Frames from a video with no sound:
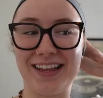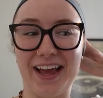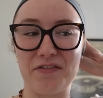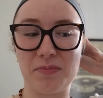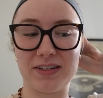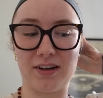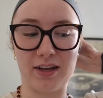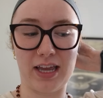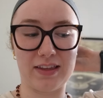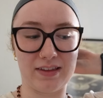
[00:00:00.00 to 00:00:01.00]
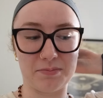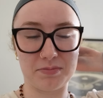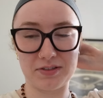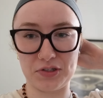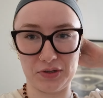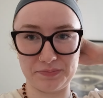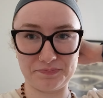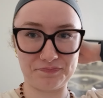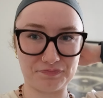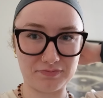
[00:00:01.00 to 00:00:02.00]
I haven't been talking in them, so.
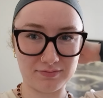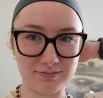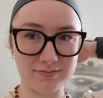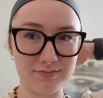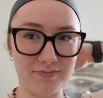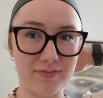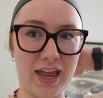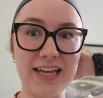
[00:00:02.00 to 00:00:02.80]
Whoops.